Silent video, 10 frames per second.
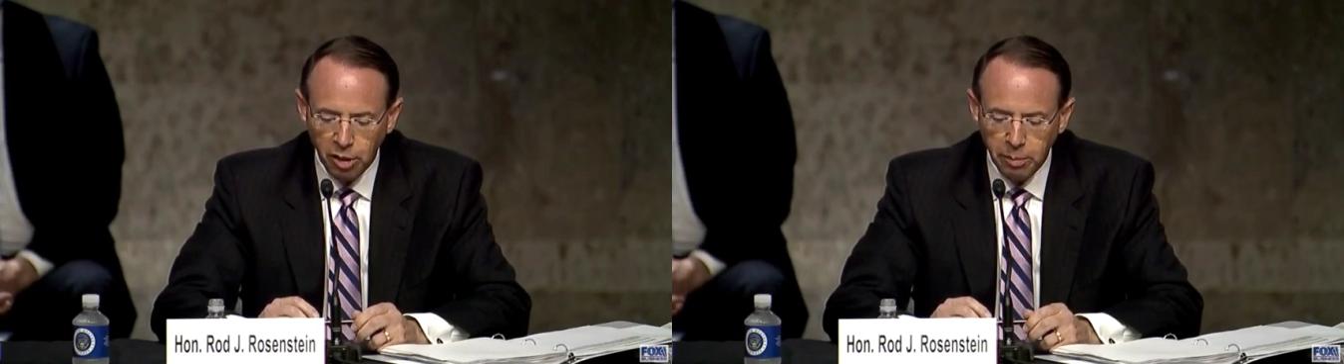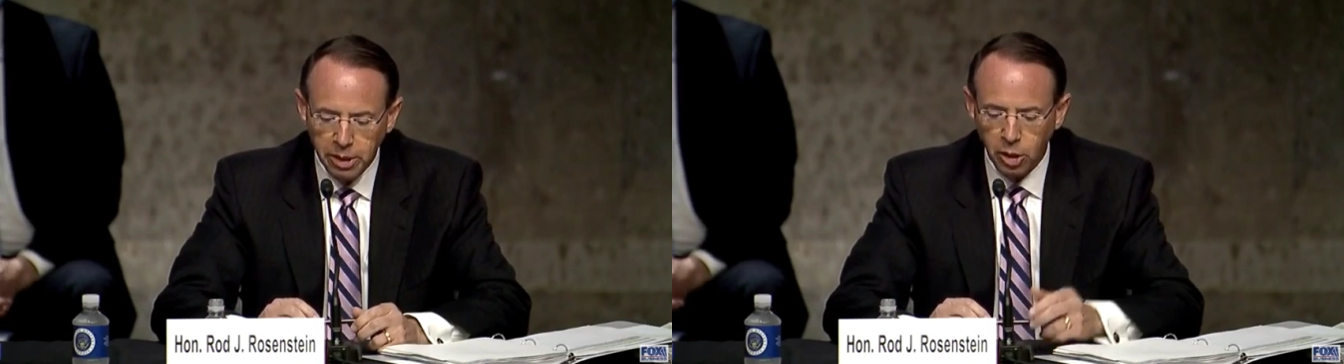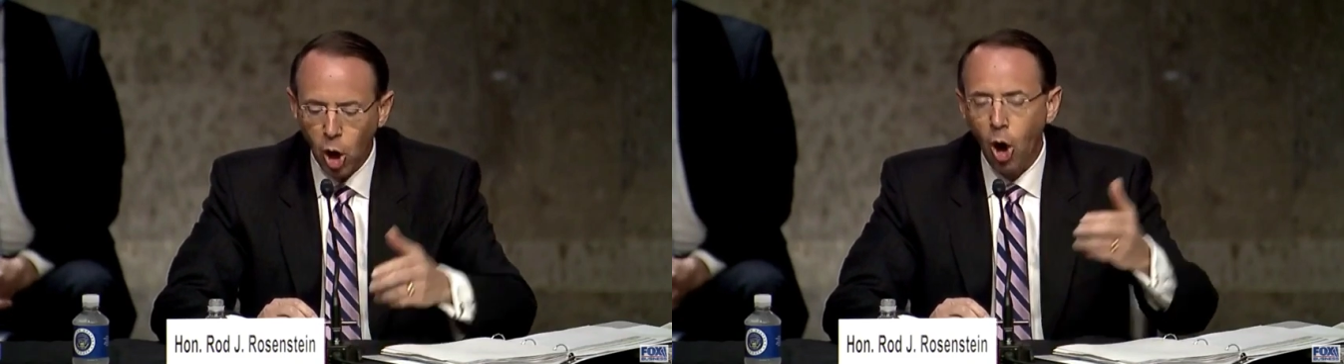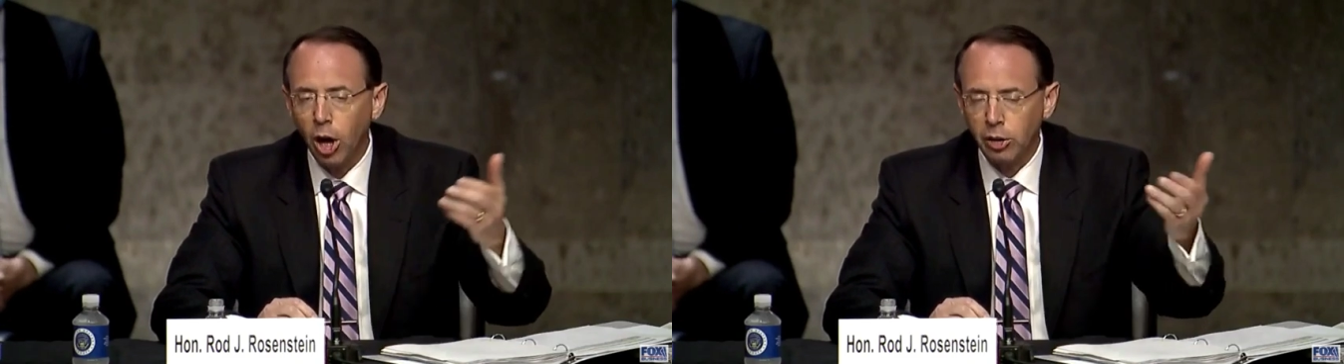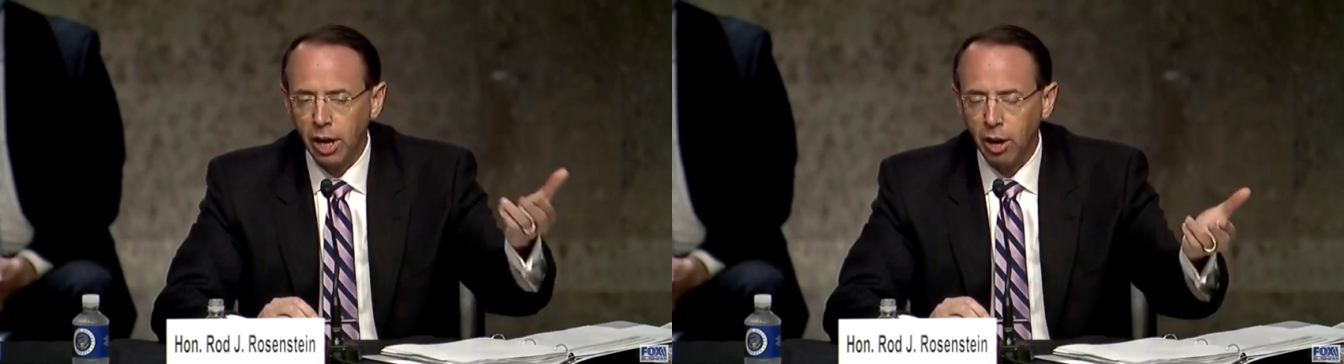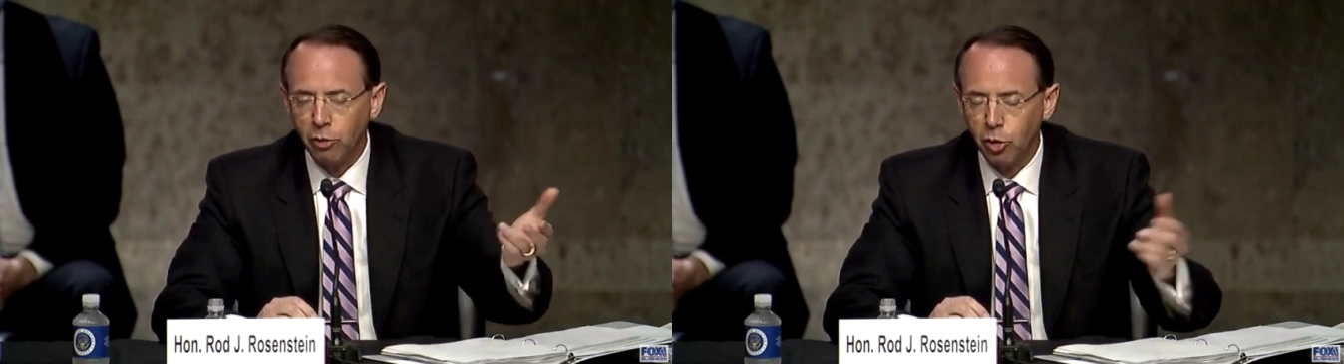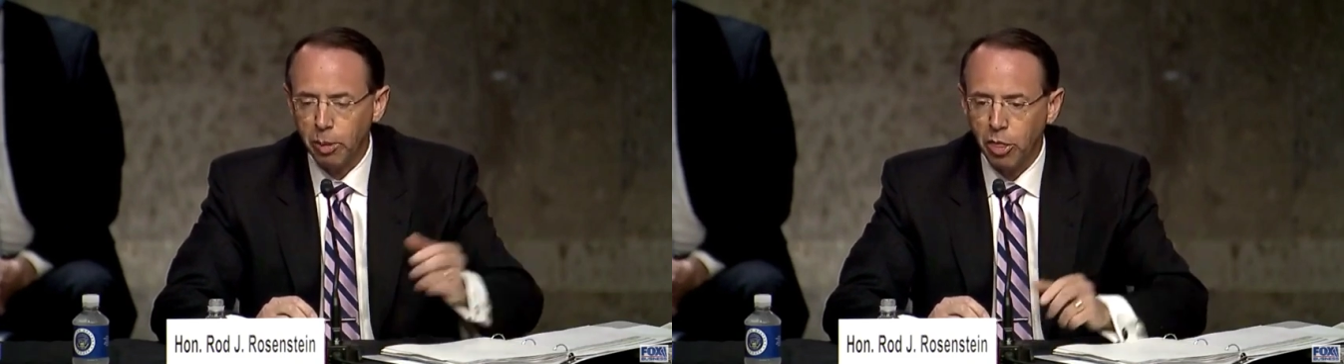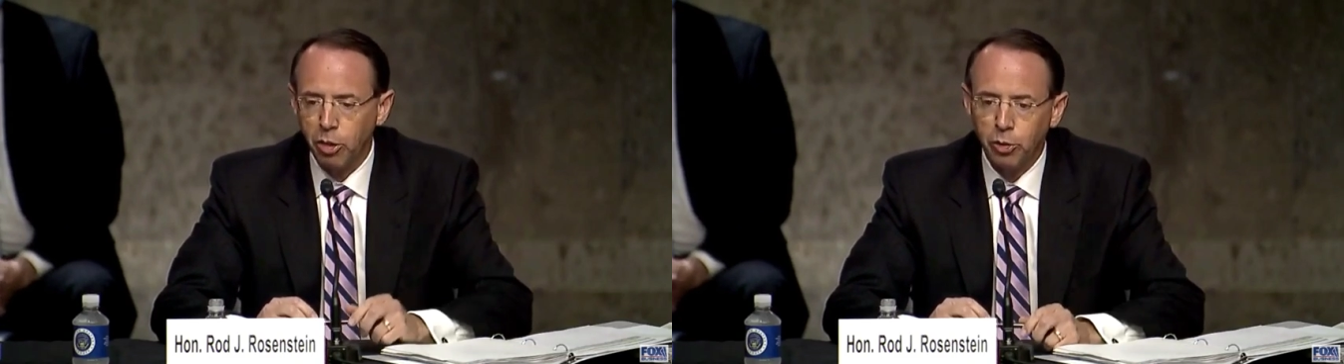I've been gone now for
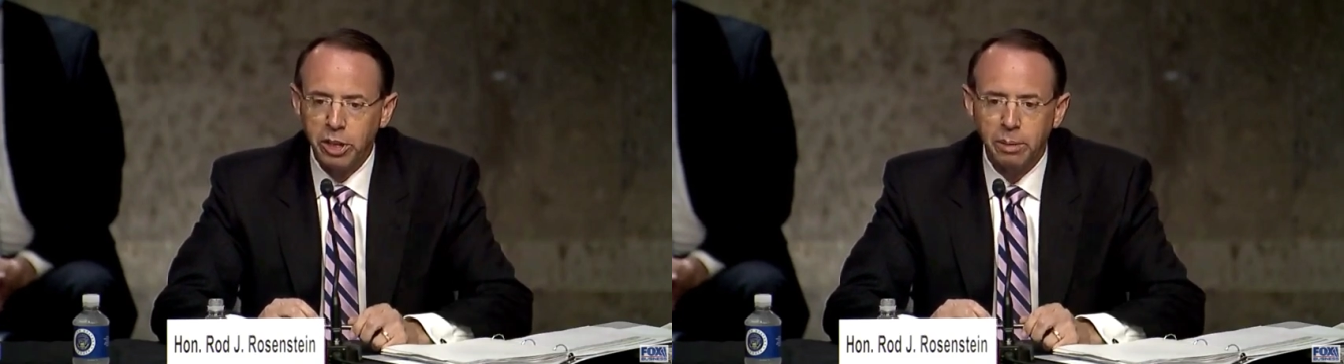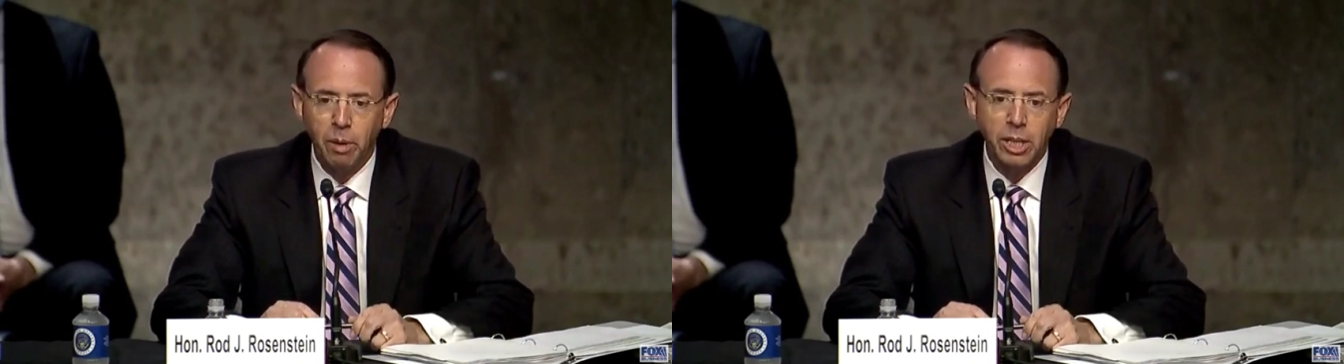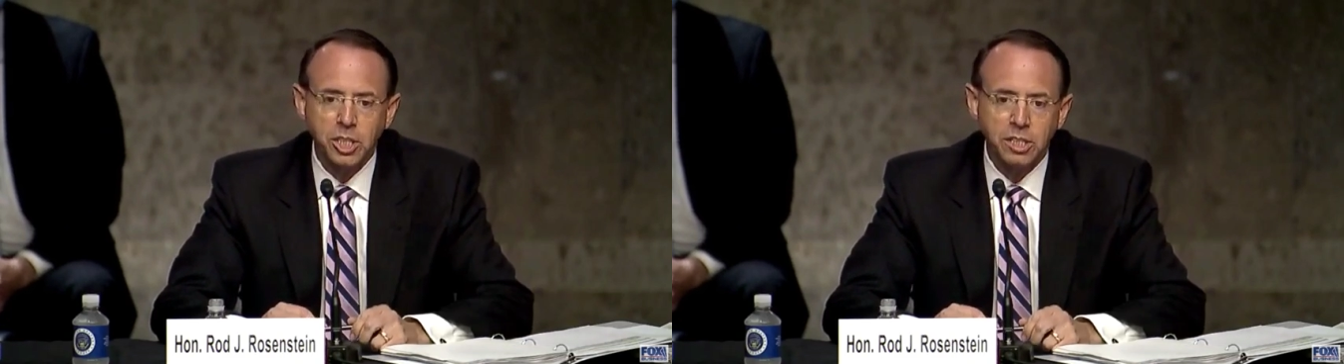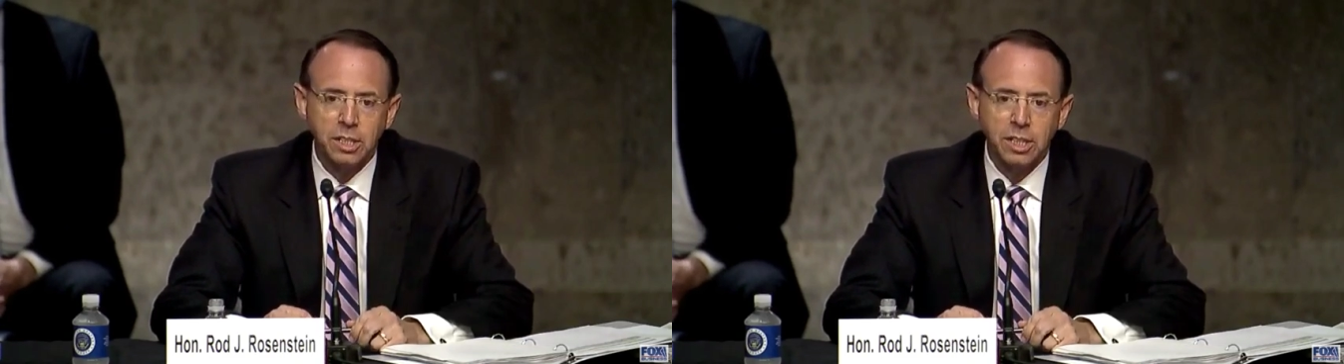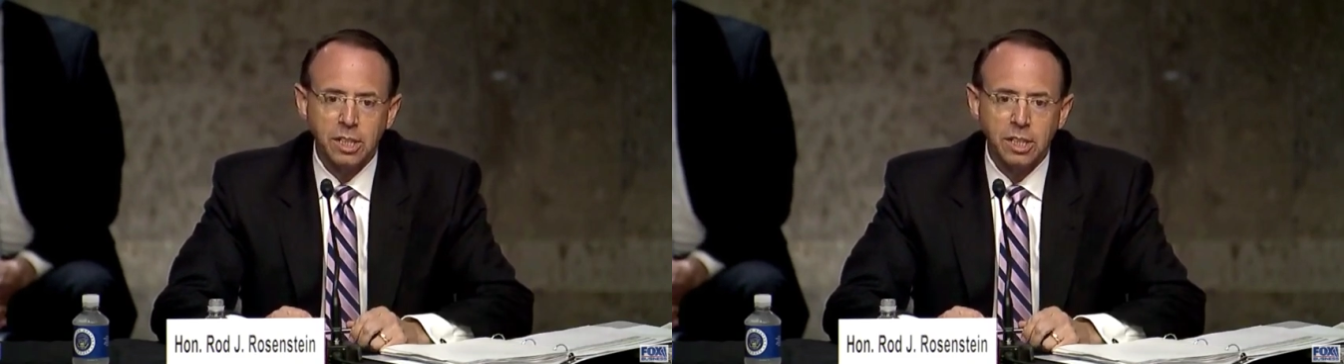about 13 months.